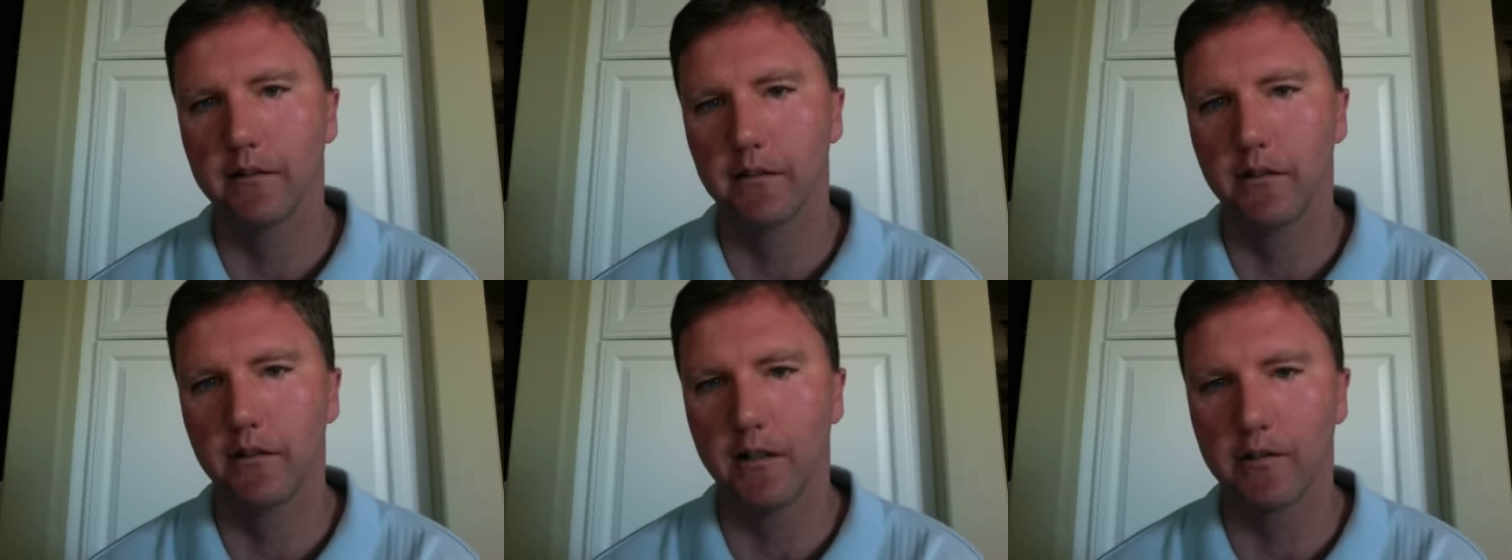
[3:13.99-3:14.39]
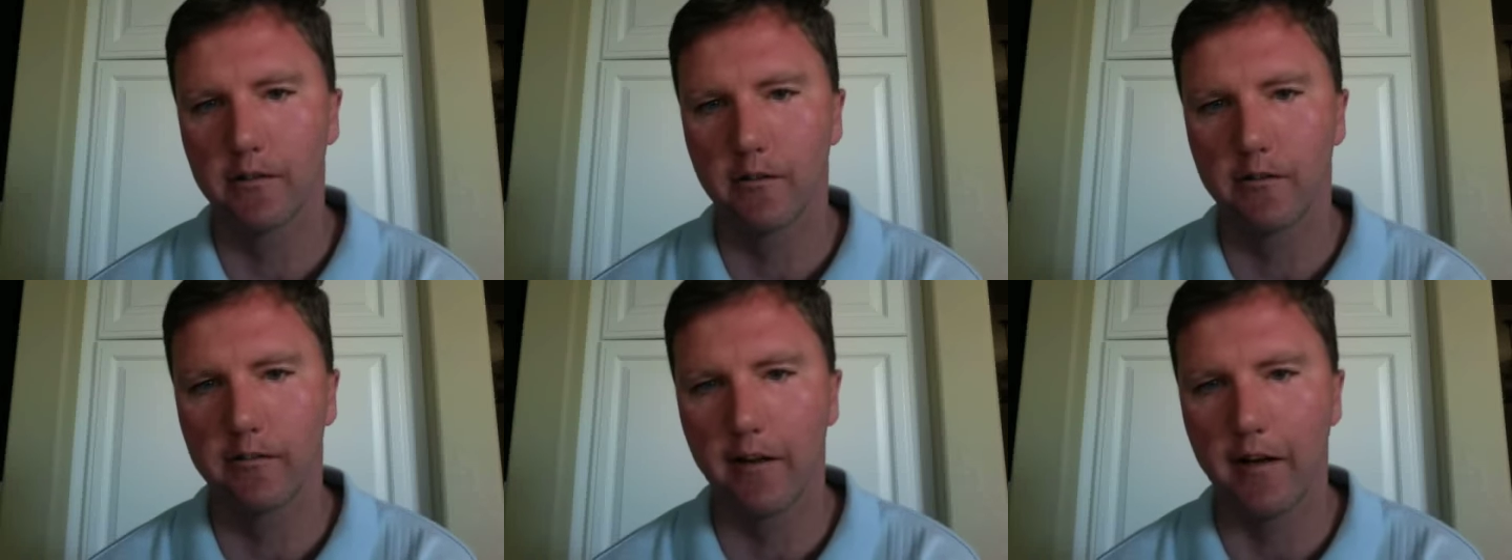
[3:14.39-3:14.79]

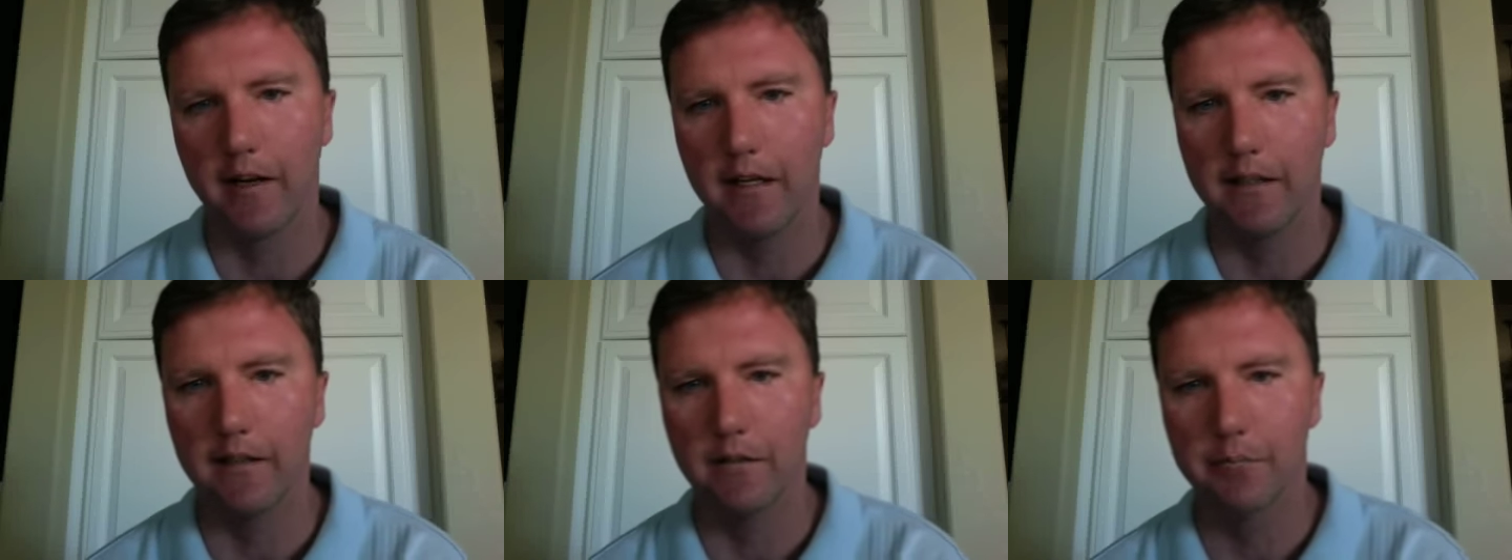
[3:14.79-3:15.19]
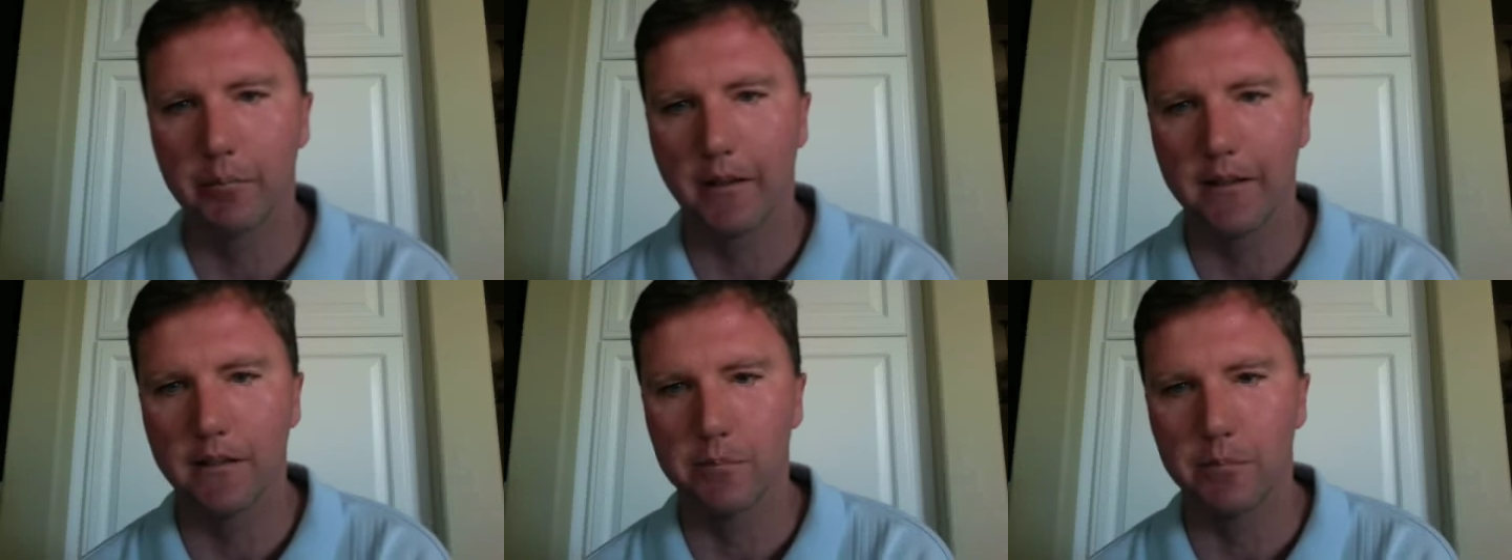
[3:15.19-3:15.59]
justified
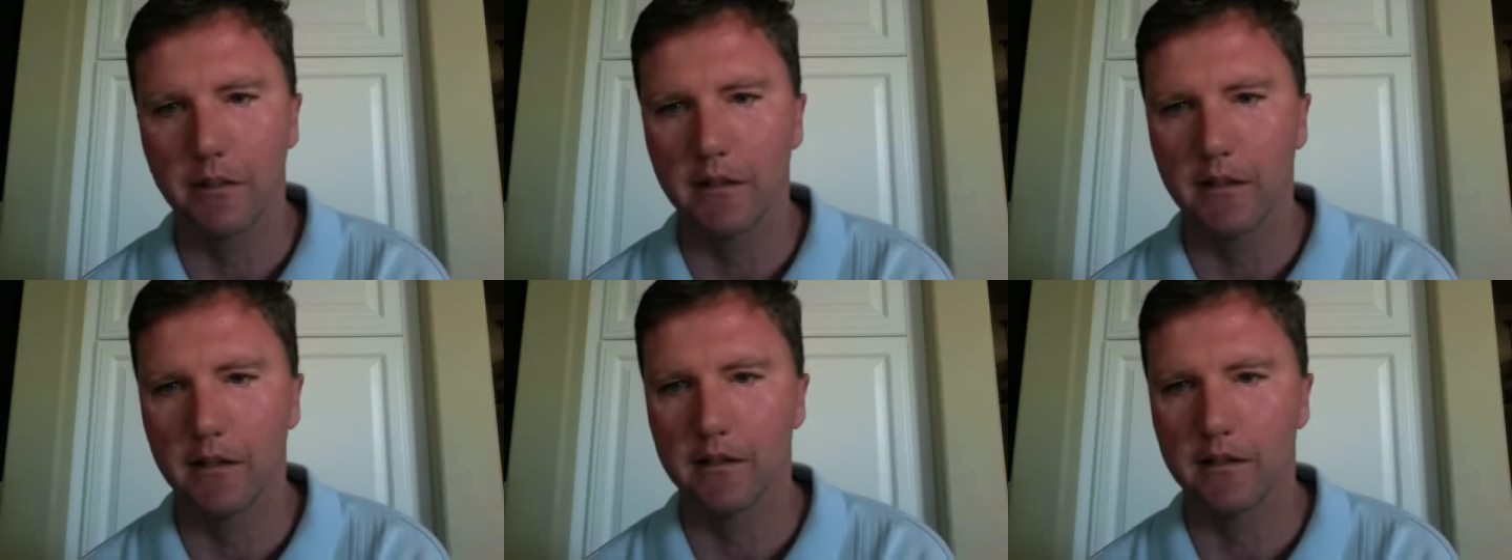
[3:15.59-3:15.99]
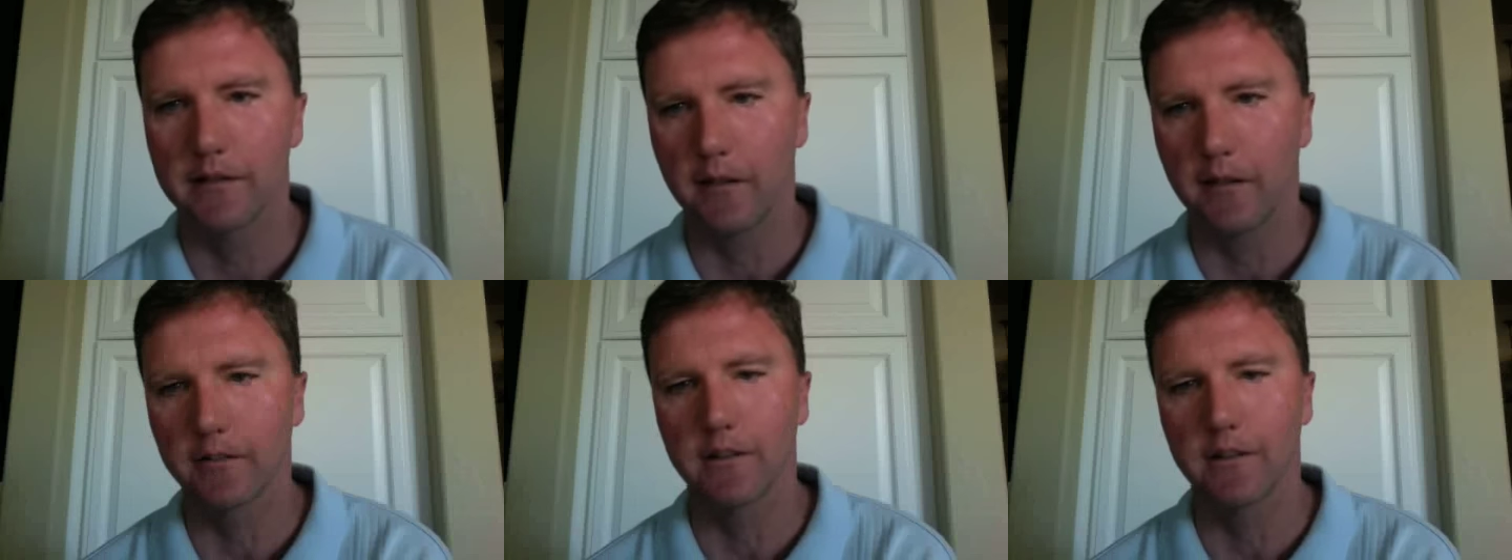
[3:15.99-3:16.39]
placement in a
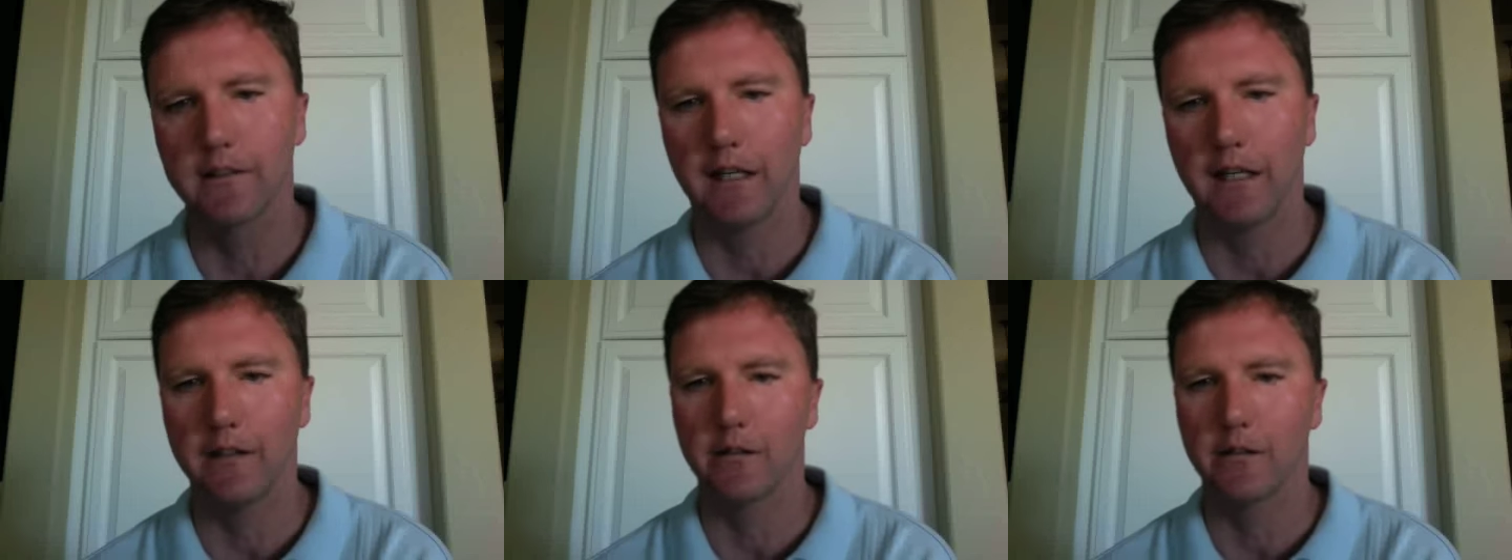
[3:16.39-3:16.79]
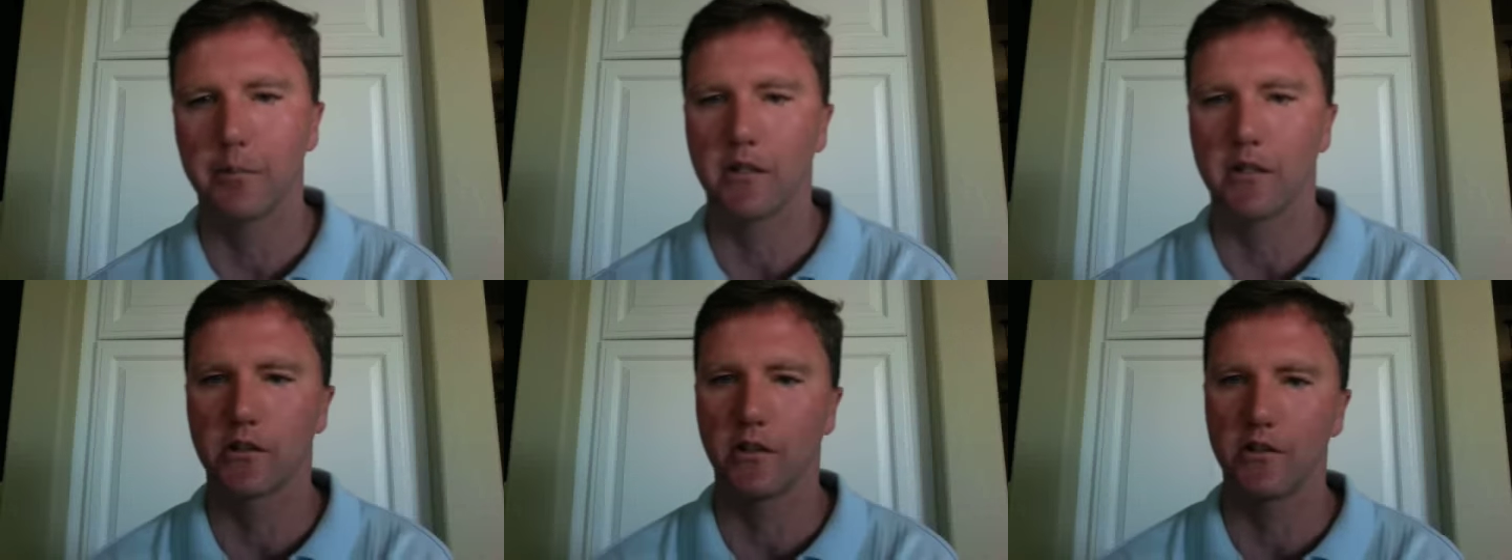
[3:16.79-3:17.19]
self-contained
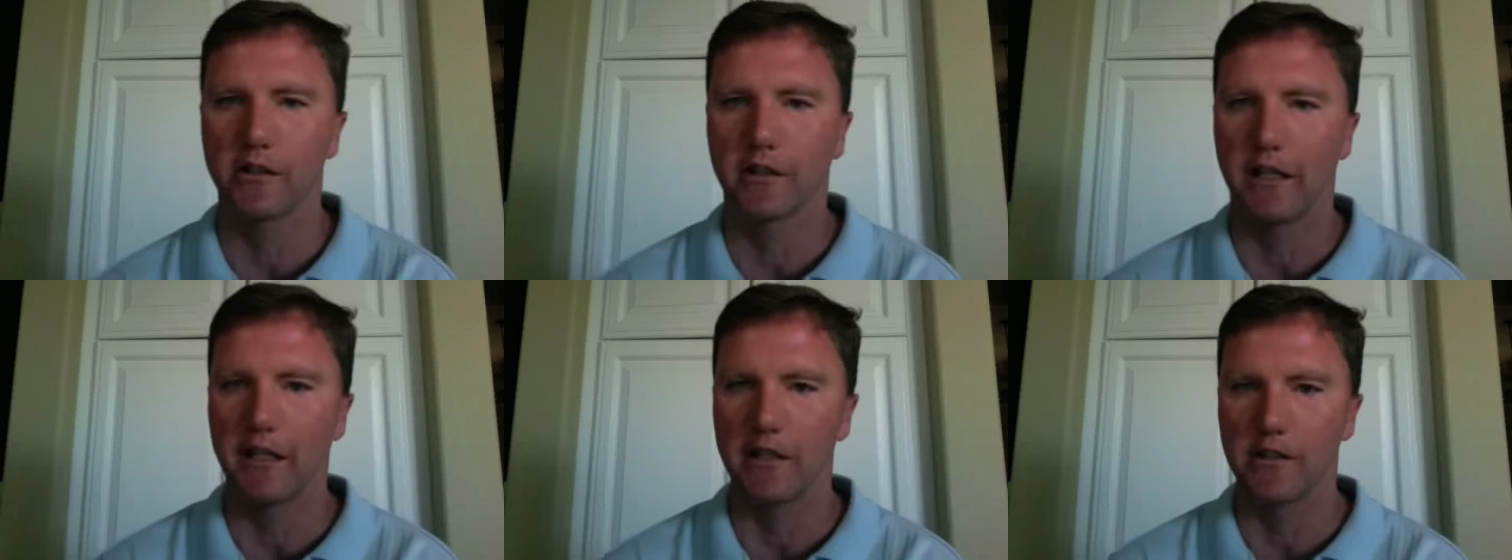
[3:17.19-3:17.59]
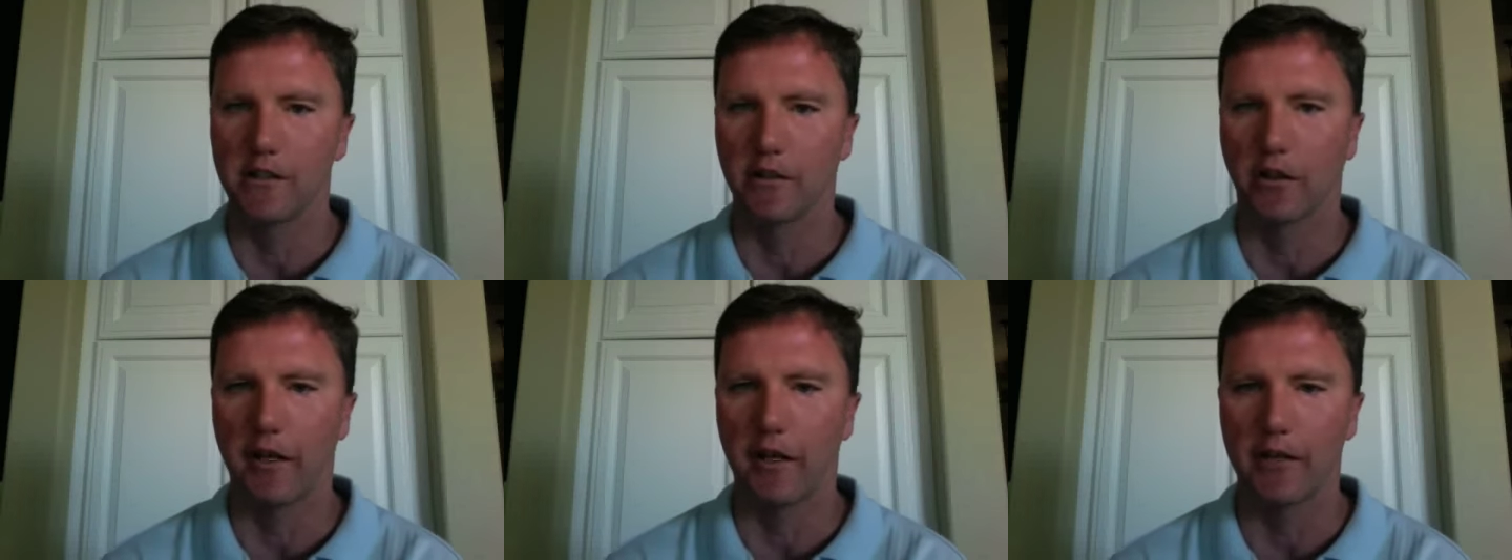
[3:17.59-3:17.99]
special
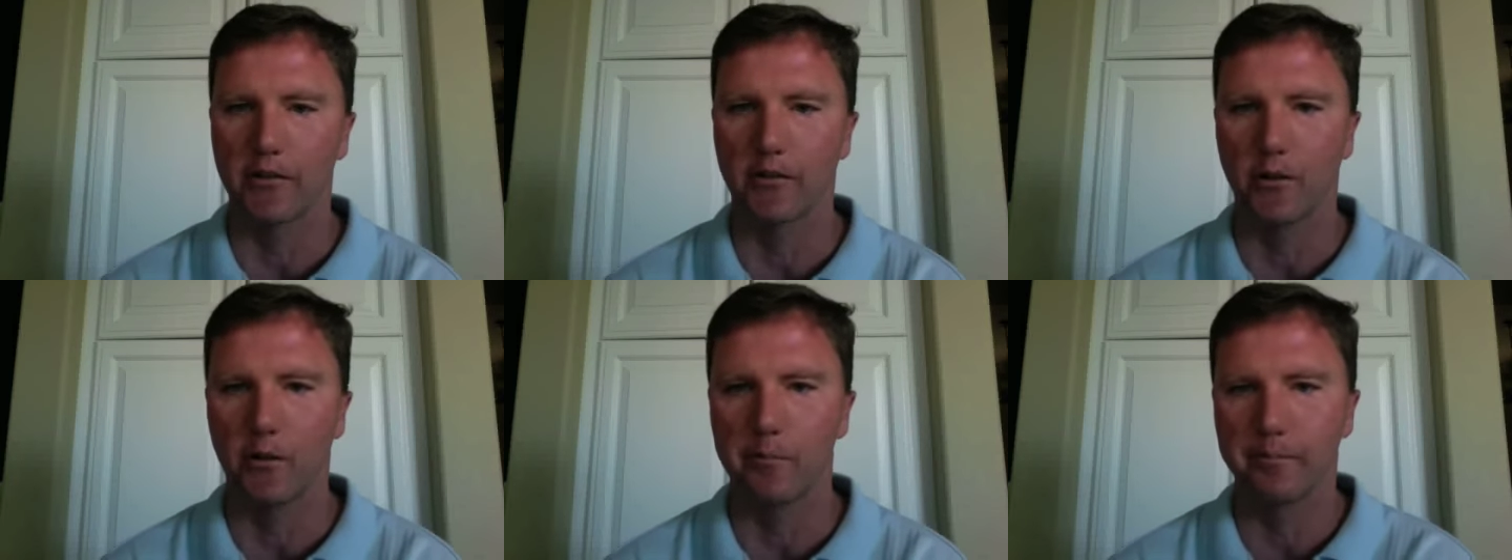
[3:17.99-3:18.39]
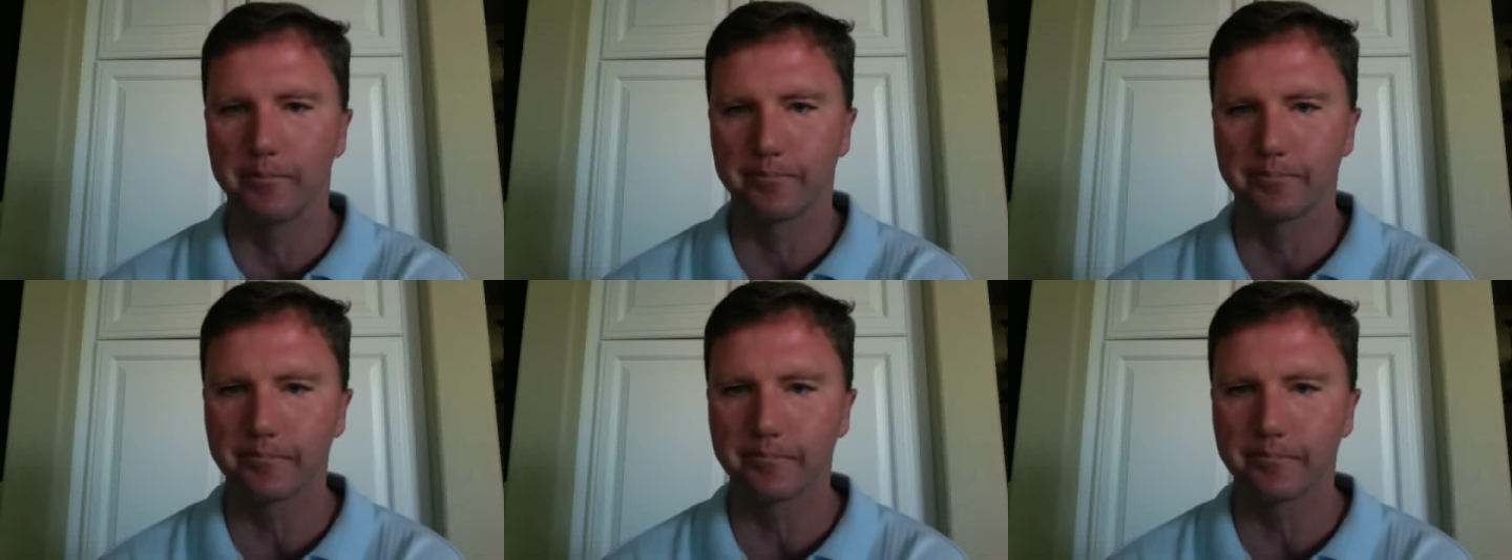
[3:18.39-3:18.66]
education classroom.